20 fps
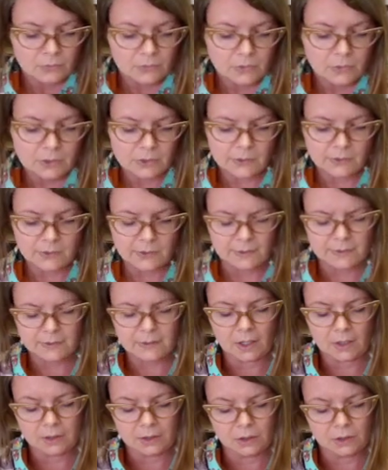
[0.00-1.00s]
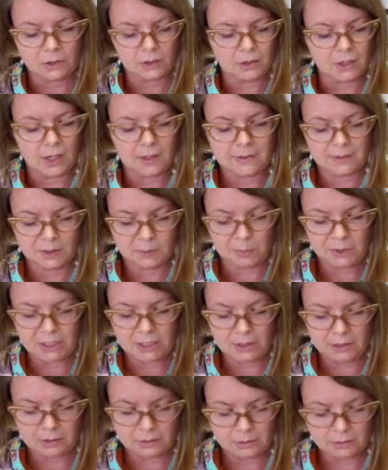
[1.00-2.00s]
Mrs. Sasaki could not
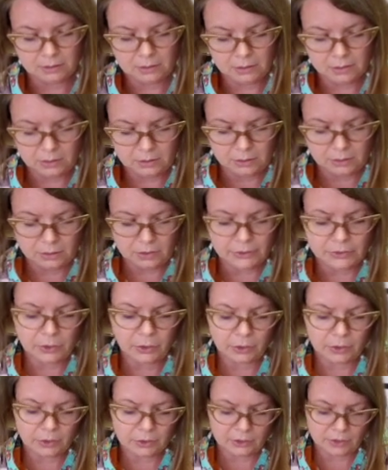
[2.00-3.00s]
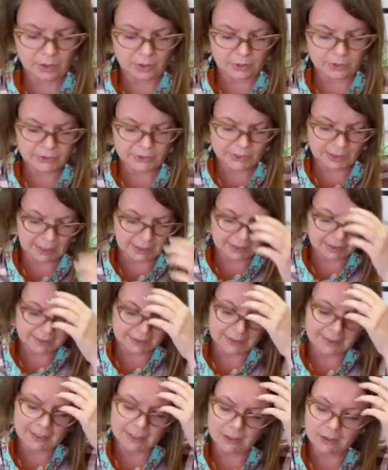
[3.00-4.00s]
speak. She took her daughter's hand
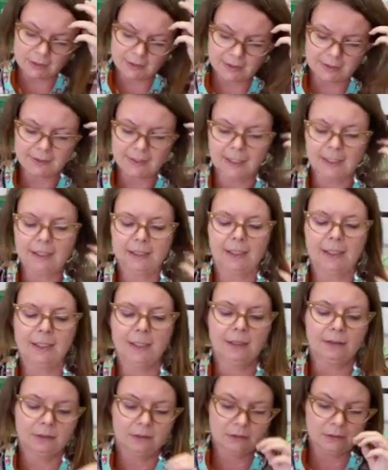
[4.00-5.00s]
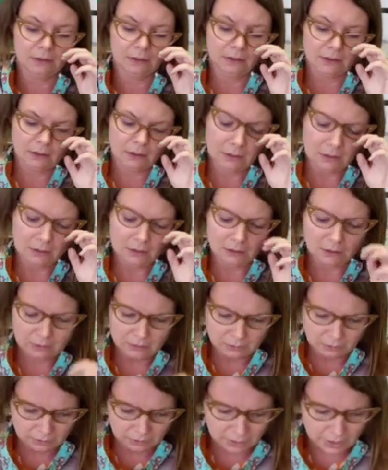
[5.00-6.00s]
and held it tightly.
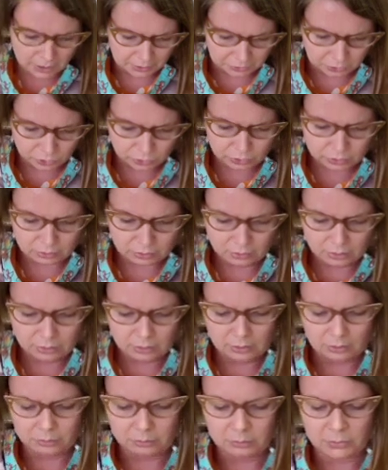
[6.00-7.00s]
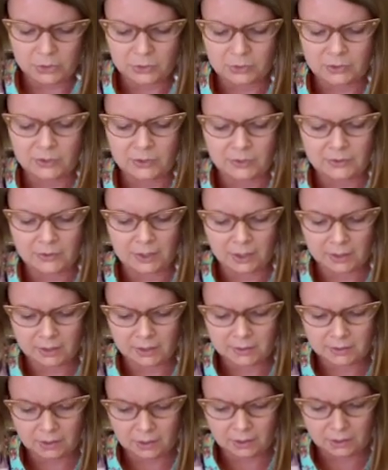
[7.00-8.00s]
Hush, Mr. Sasaki
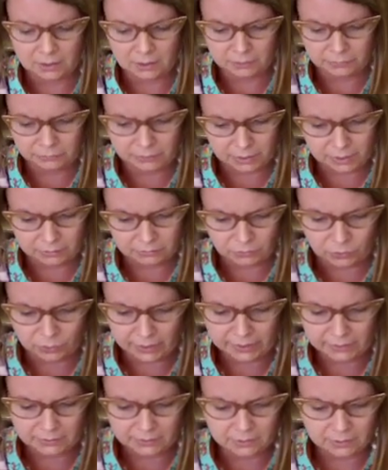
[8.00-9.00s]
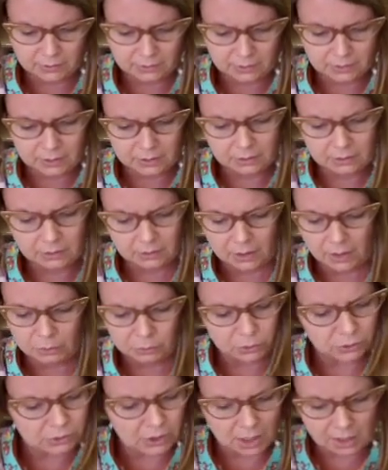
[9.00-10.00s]
said in a funny voice. That
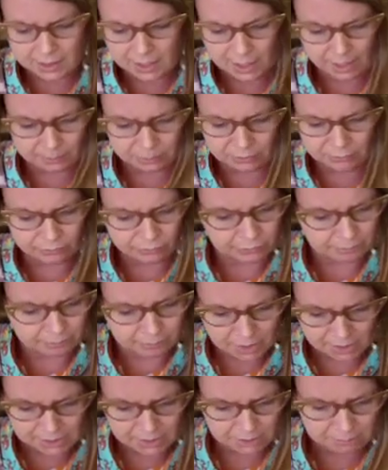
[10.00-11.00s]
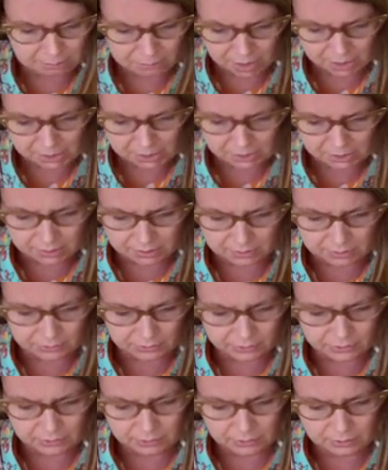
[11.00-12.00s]
will not happen for many, many
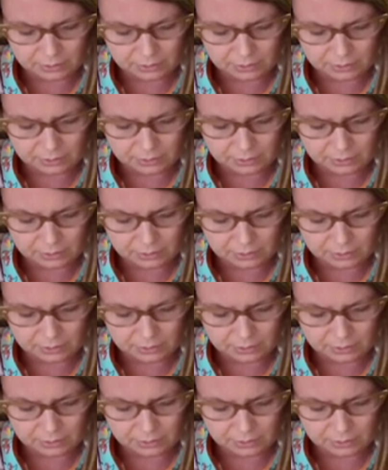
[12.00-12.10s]
years.